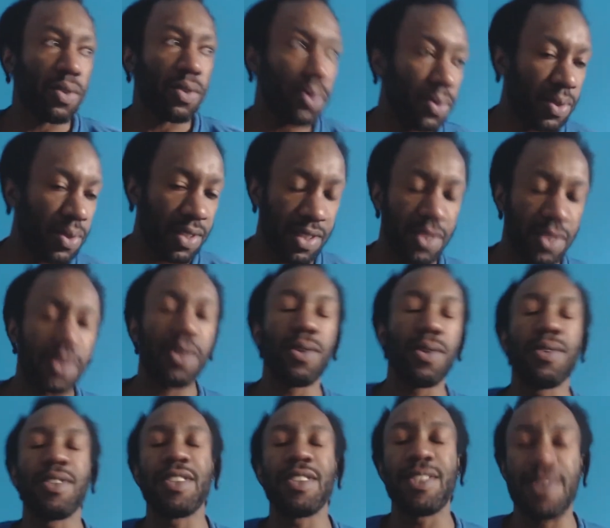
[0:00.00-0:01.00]

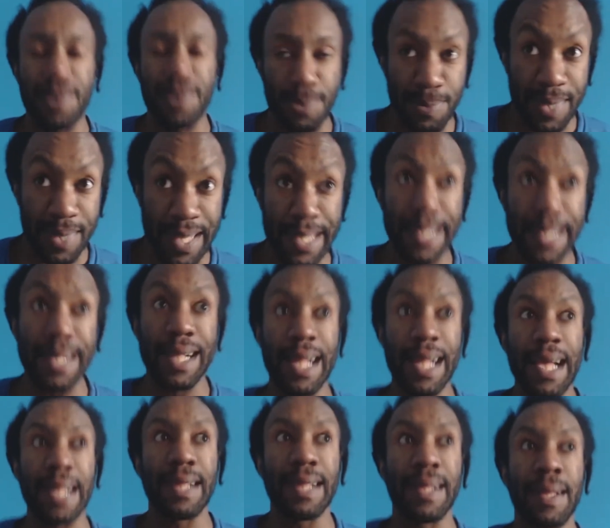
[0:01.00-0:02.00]
Kuzuzuki
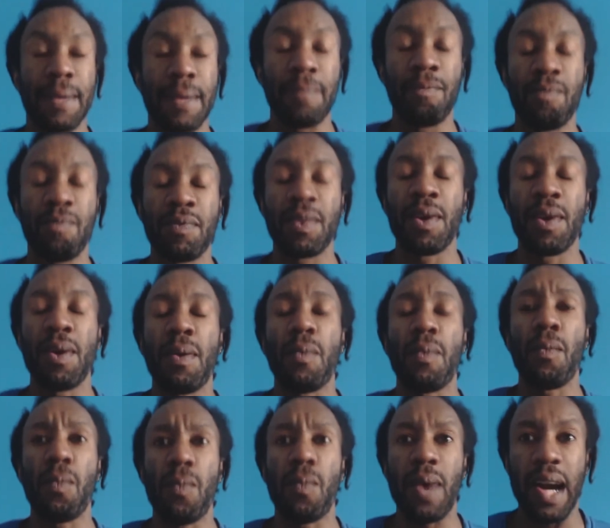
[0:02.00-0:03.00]
clan
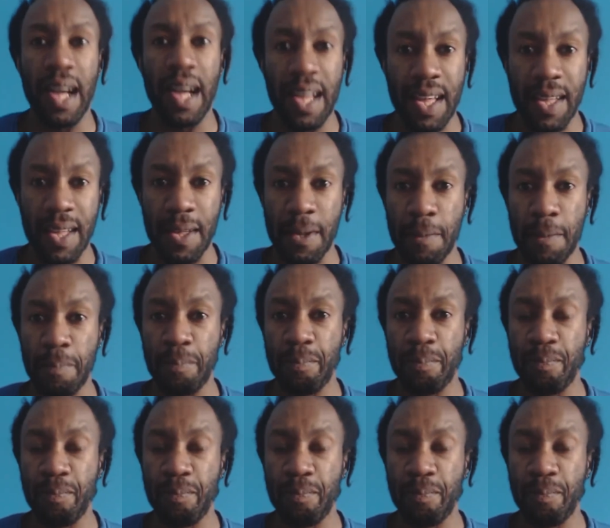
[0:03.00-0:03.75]
why